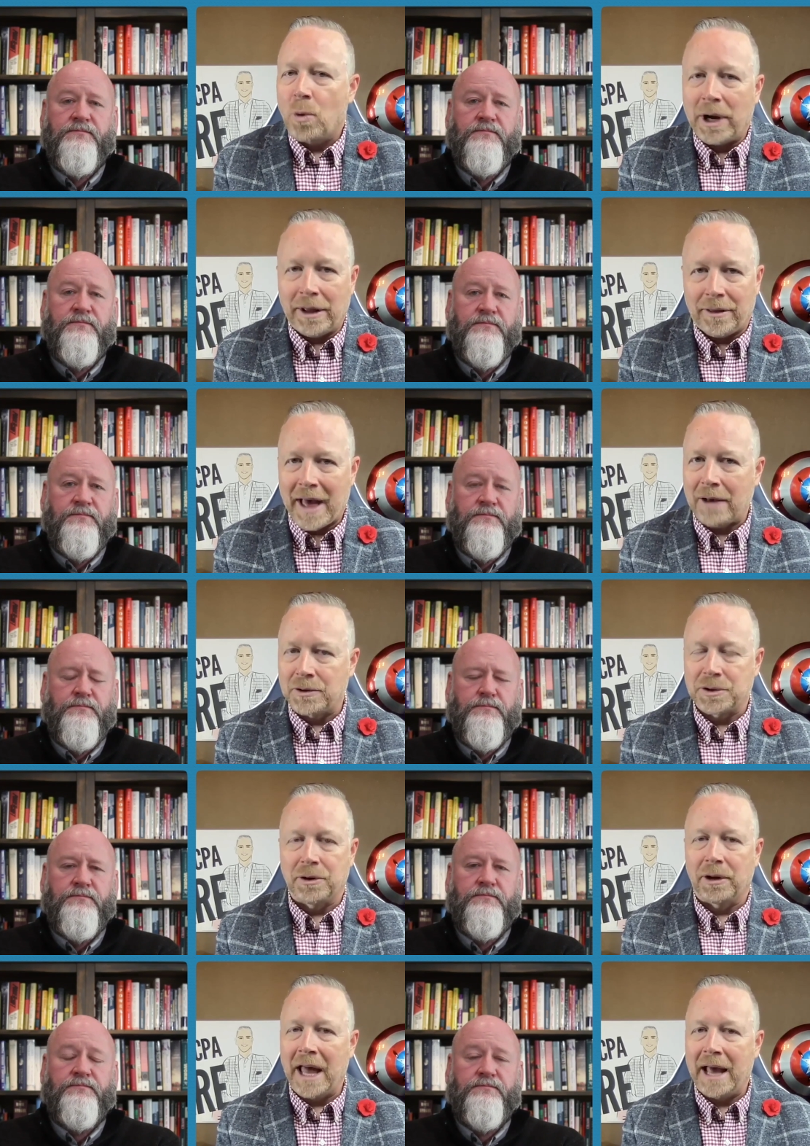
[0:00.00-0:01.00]

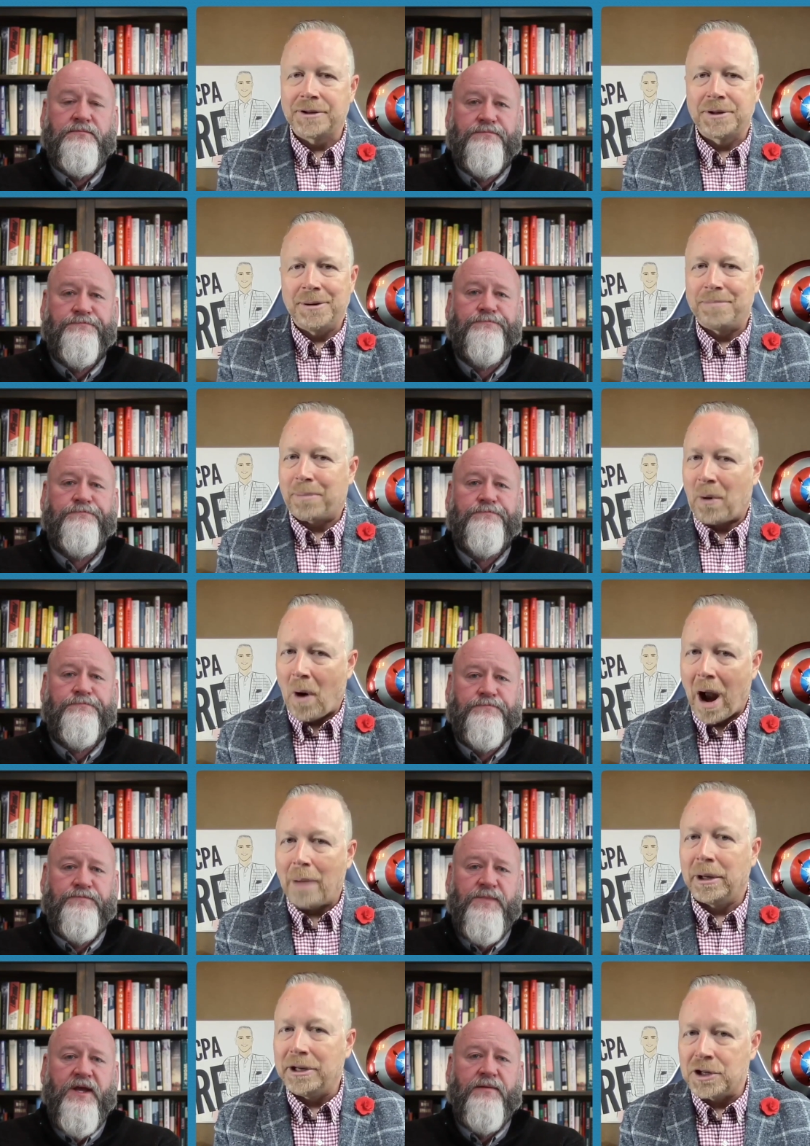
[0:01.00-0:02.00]
Speaker 1: 20,000 or less. It
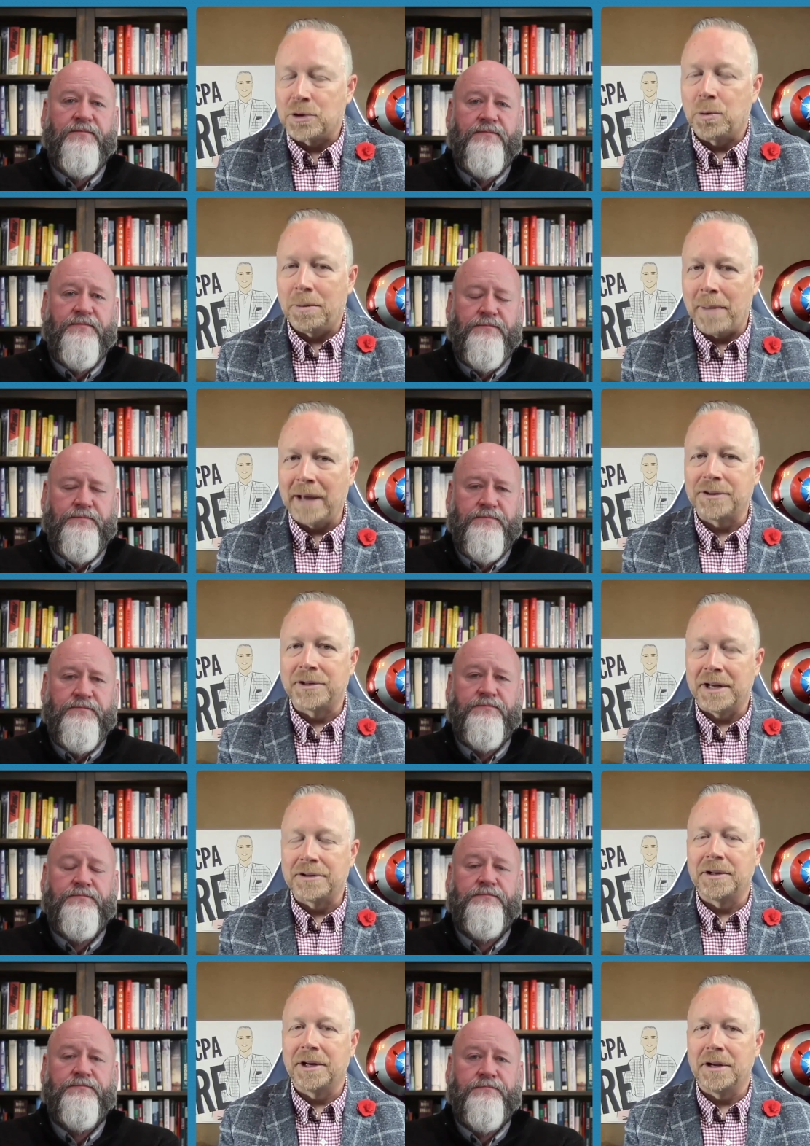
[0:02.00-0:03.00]
probably yeah. just would make
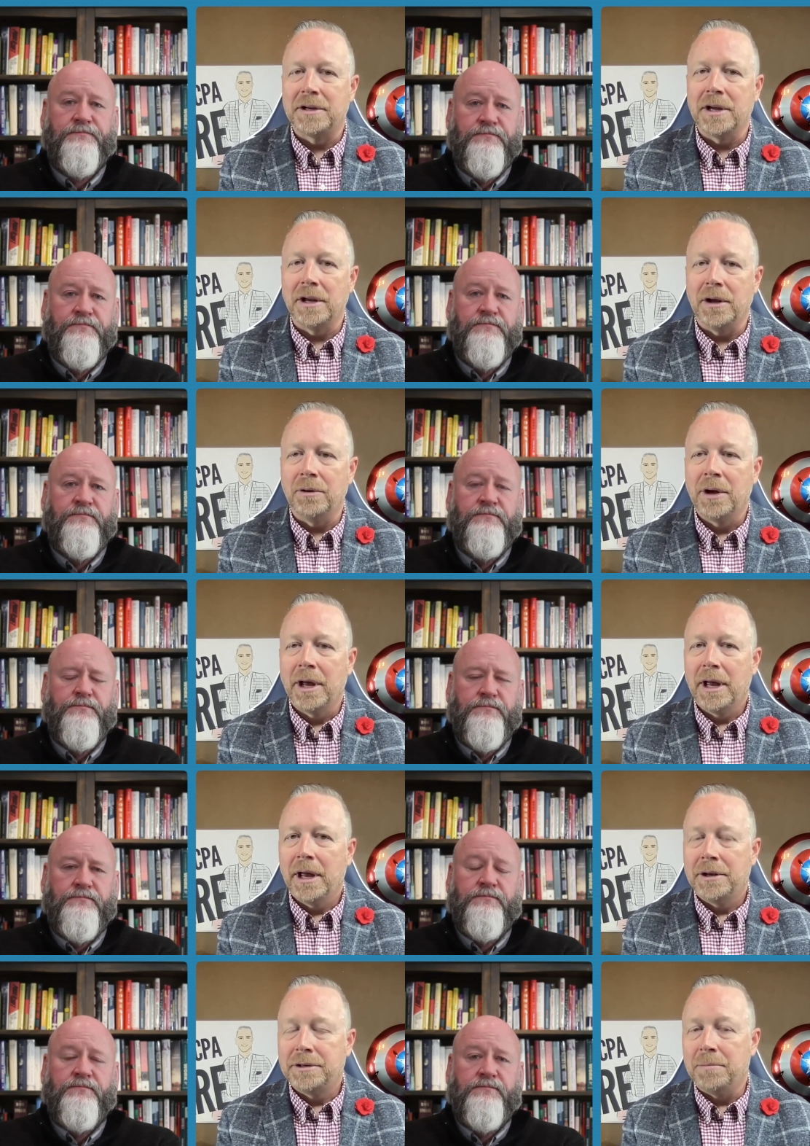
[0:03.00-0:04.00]
sense to continue
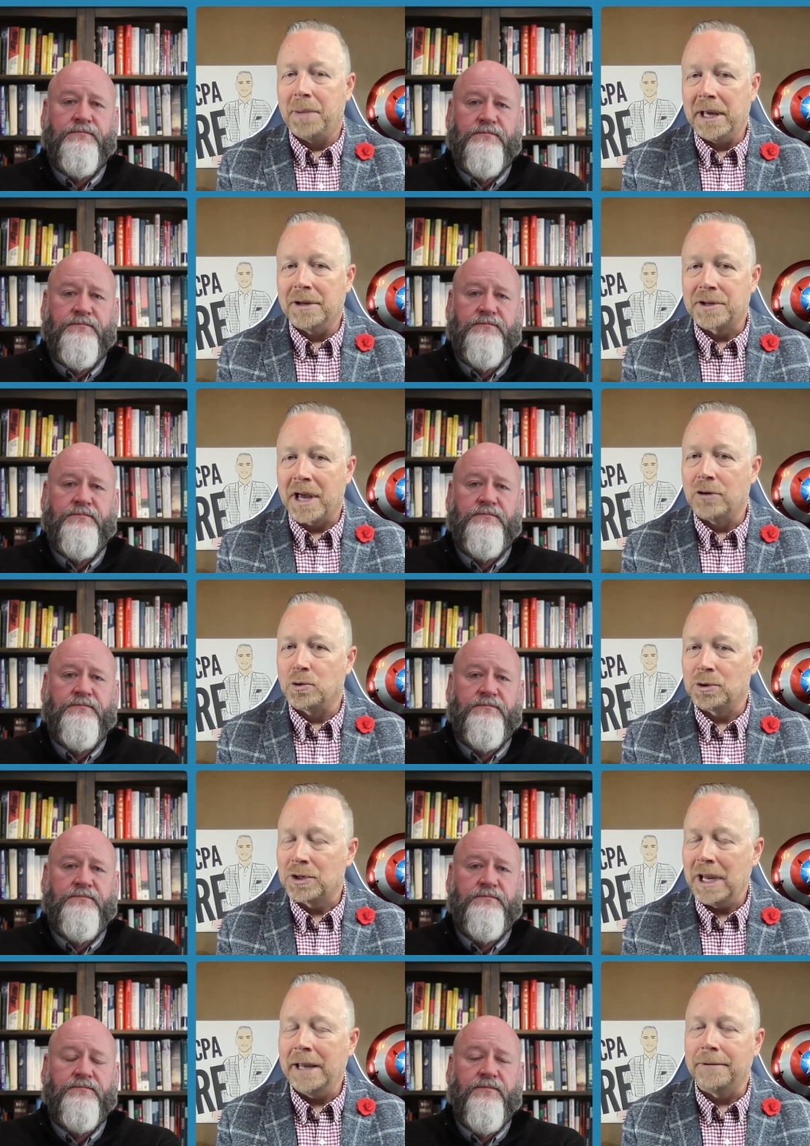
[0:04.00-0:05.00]
to be a schedule
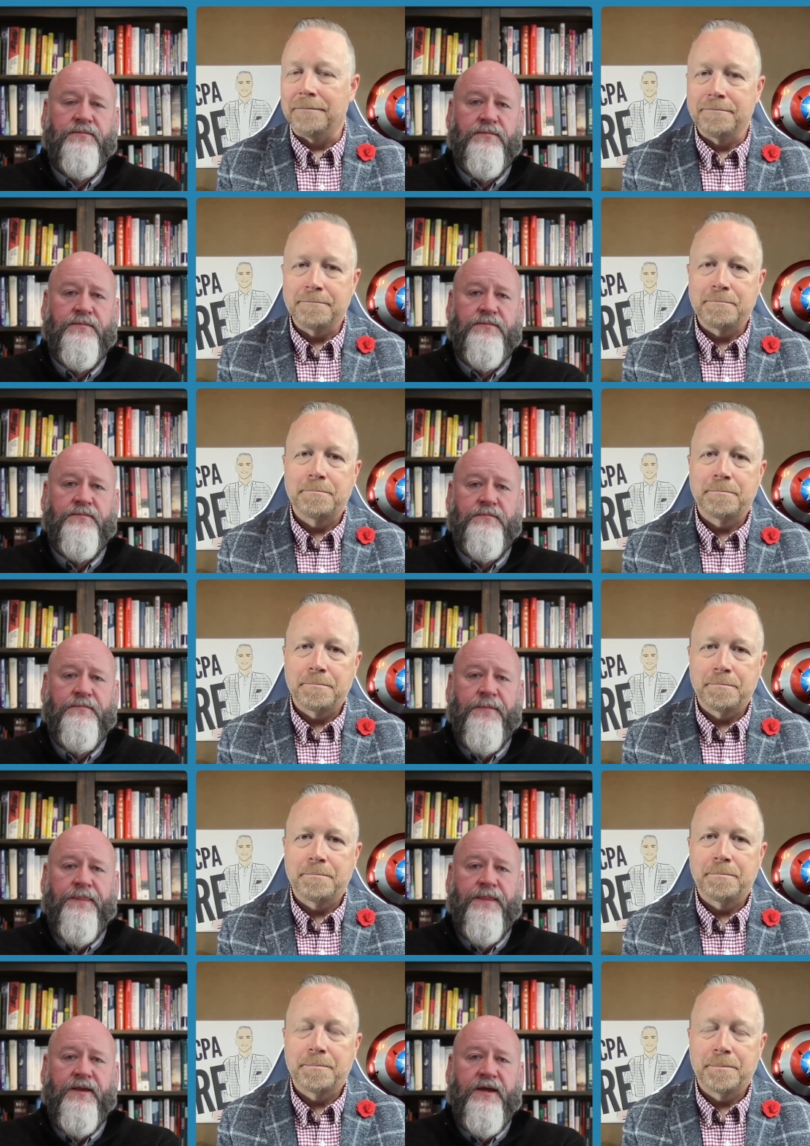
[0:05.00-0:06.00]
C.
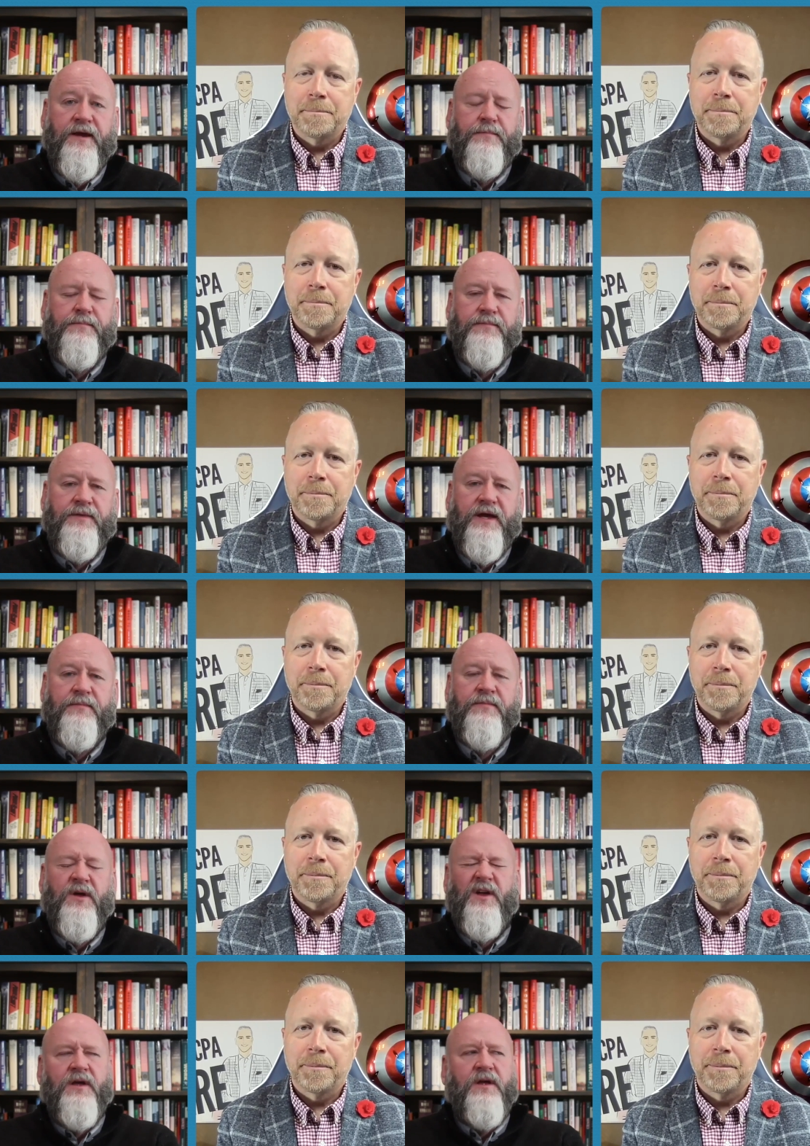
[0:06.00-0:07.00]
Speaker 2: Yeah. Yeah.
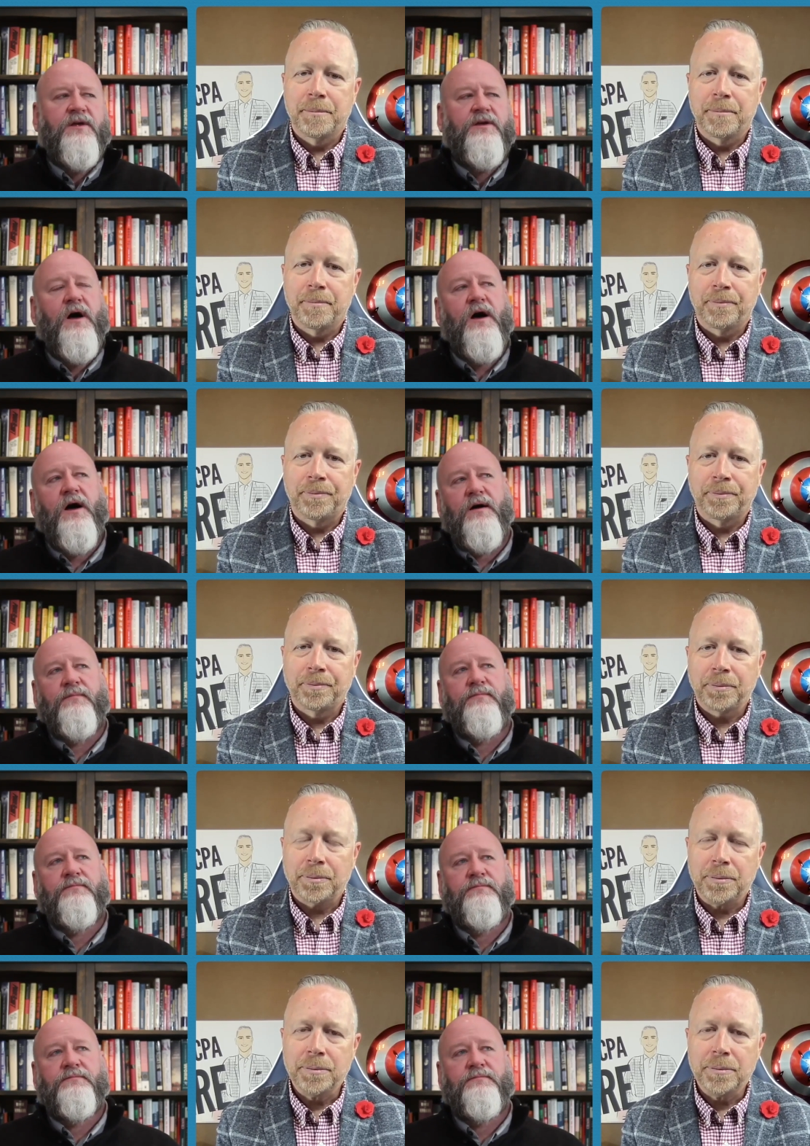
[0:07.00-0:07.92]
Um,